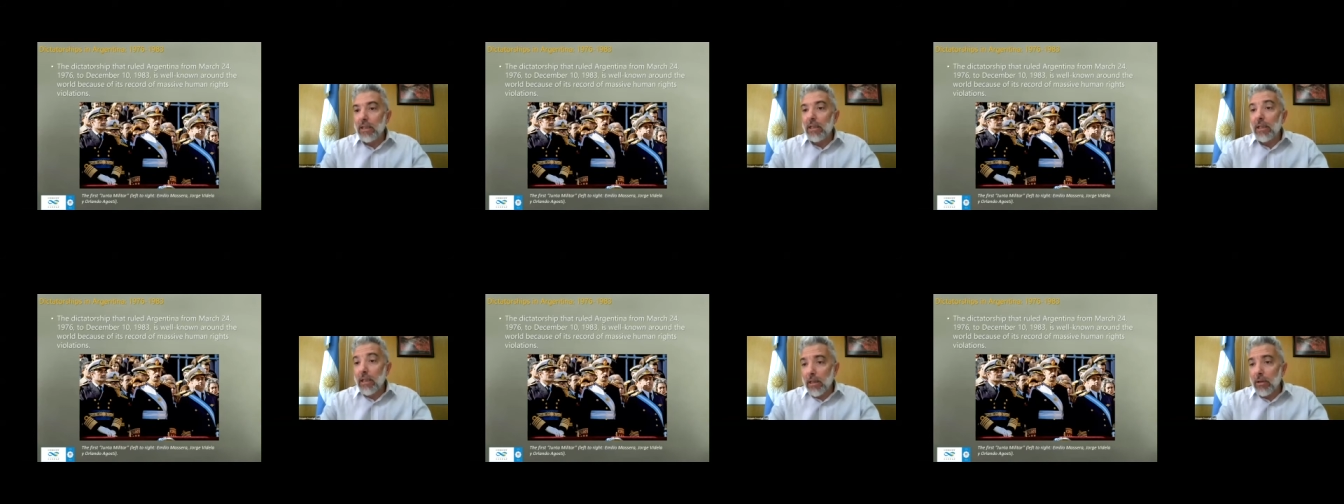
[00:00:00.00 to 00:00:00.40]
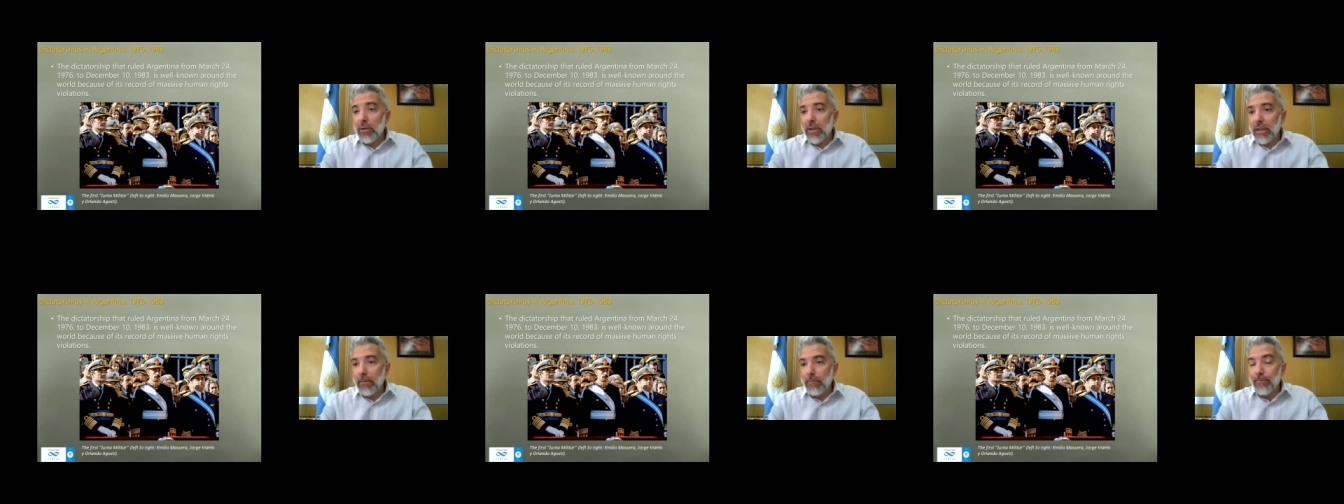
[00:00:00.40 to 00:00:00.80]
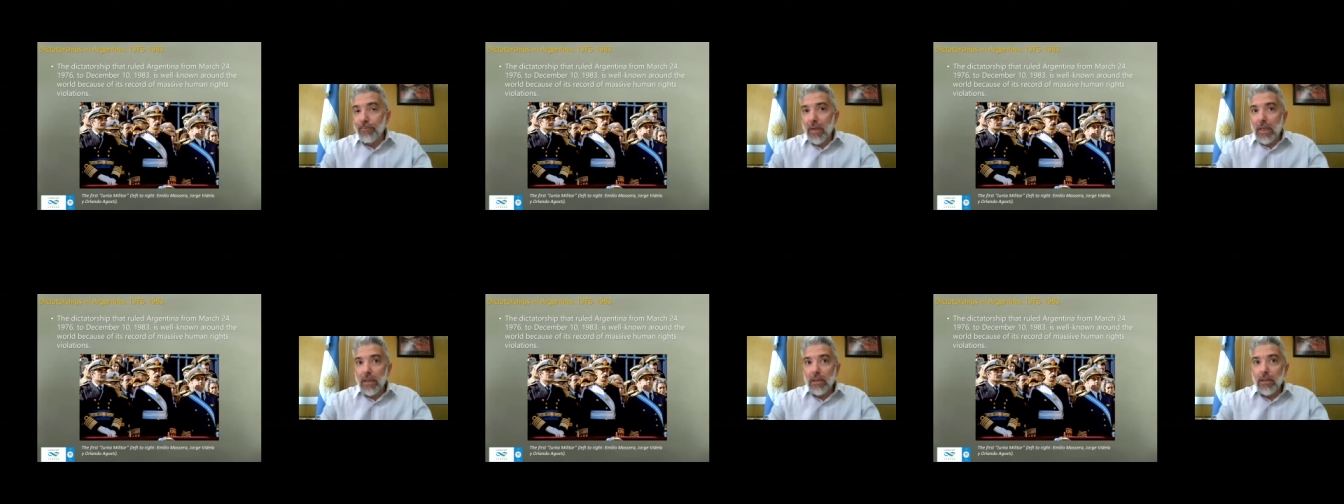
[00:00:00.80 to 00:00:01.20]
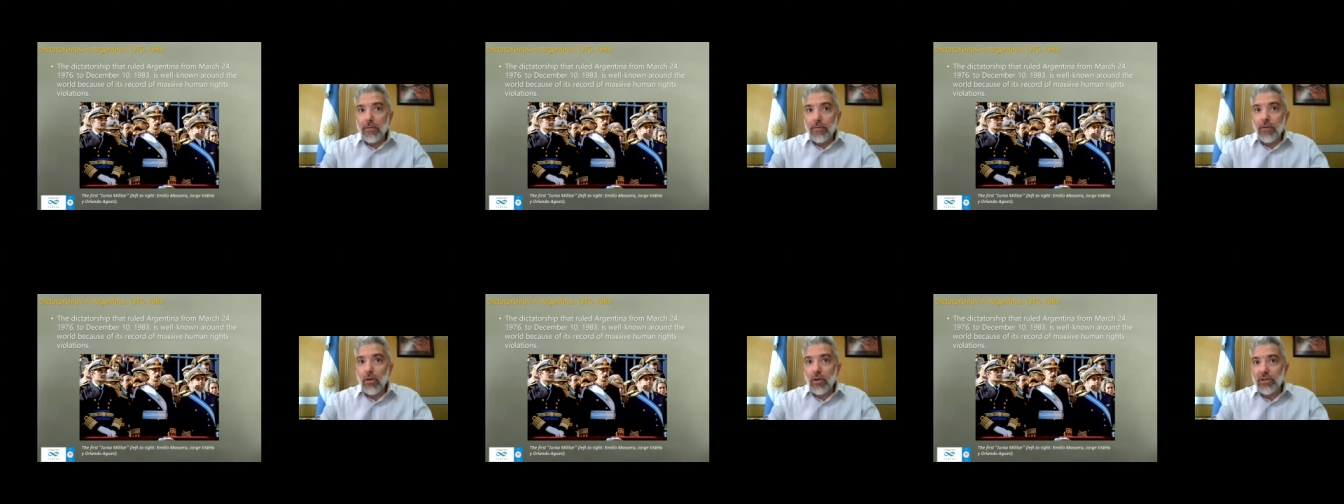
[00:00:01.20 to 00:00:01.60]
including the
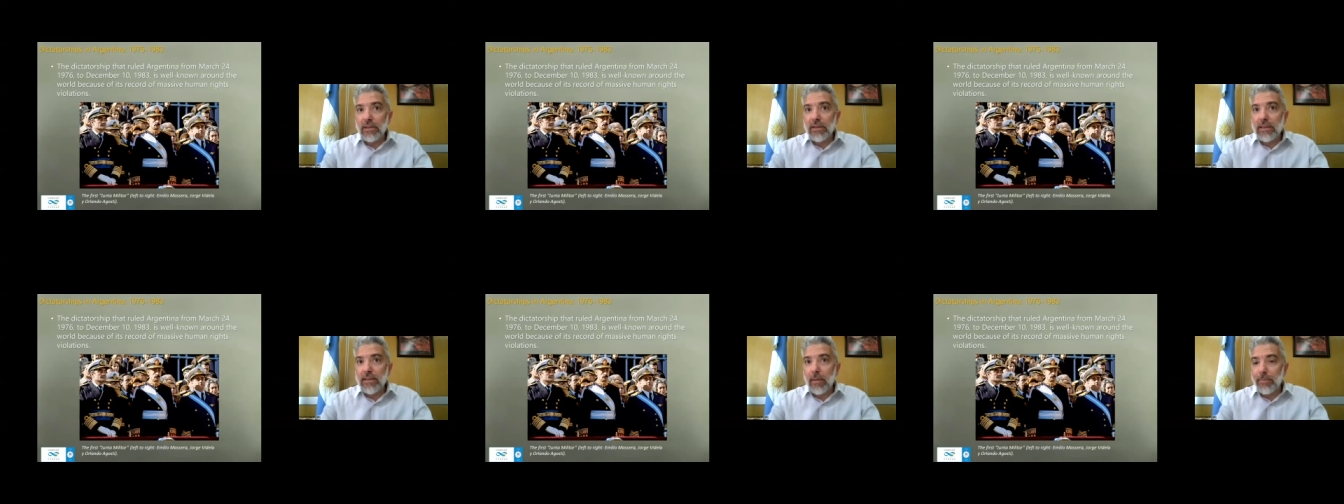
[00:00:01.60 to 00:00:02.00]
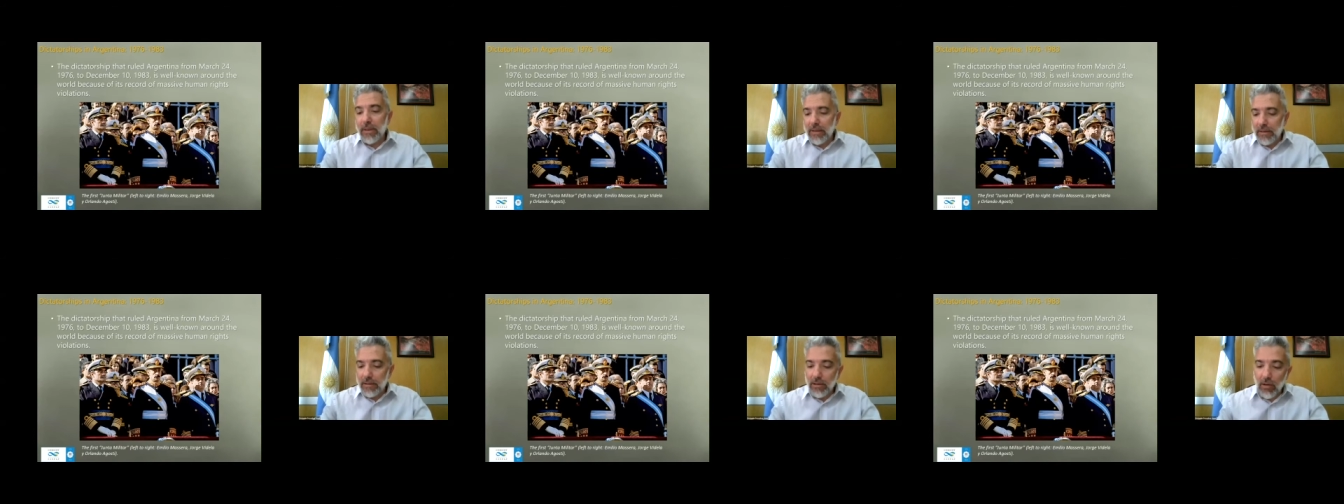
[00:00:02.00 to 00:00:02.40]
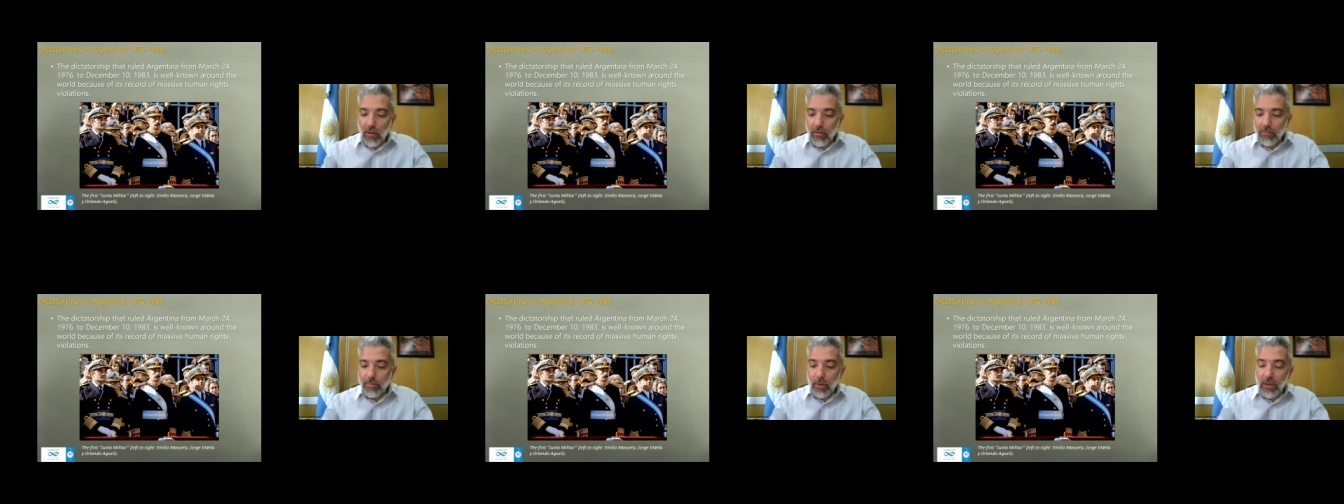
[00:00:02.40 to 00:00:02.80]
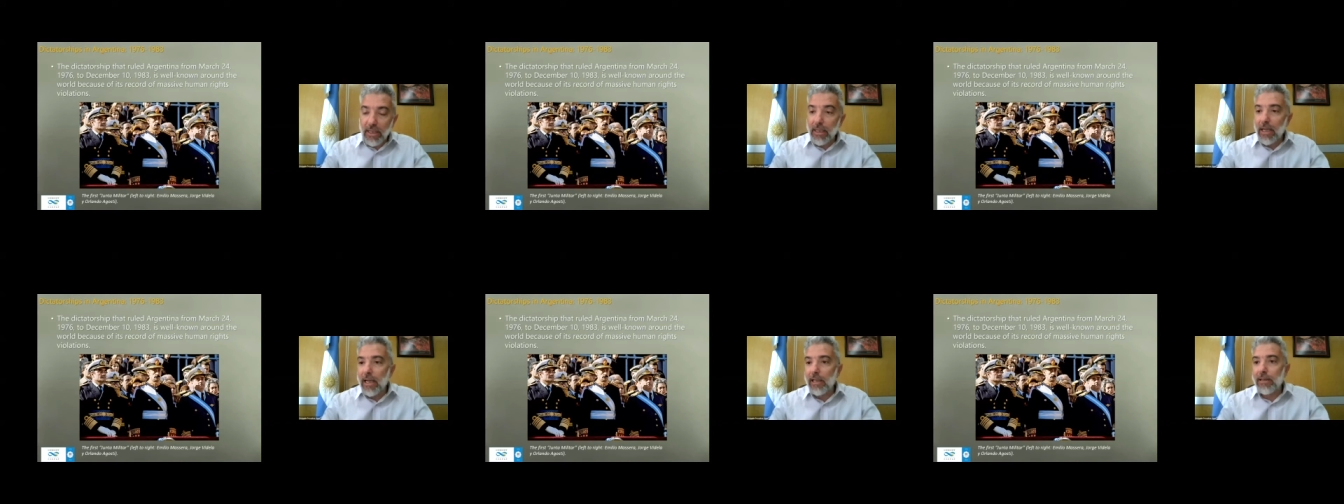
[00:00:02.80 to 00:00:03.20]
forced disappearance of
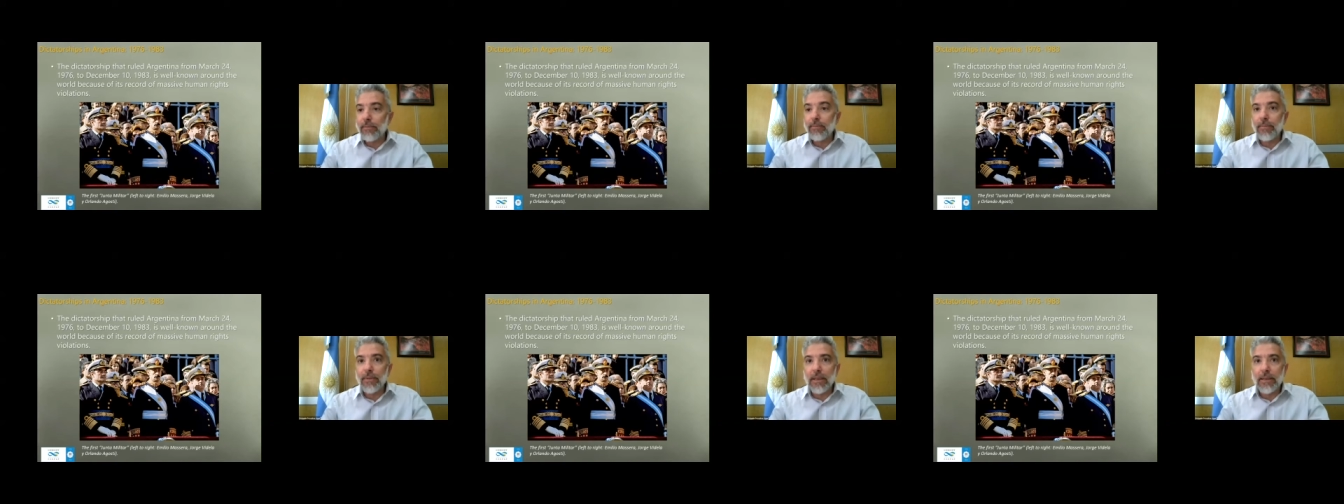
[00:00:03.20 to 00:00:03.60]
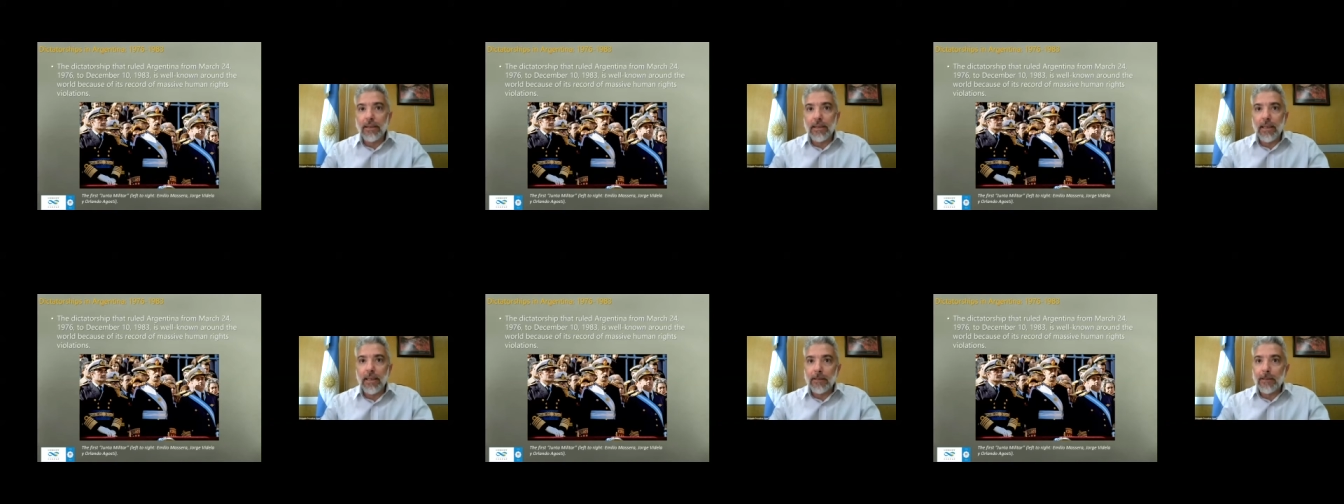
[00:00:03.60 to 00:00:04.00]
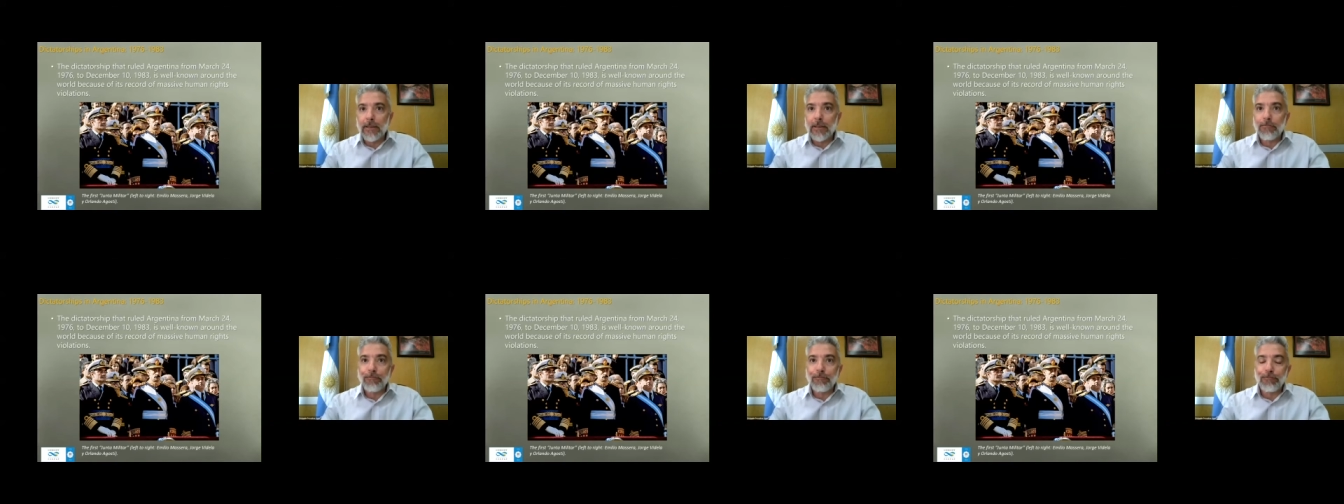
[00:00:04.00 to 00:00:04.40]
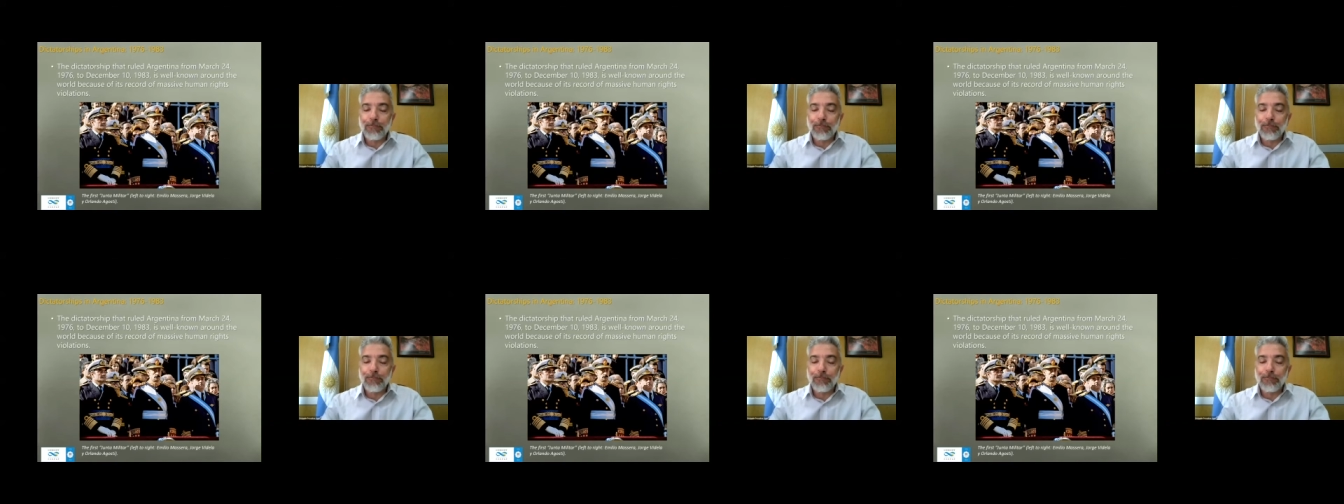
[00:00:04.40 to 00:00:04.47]
political dissidents.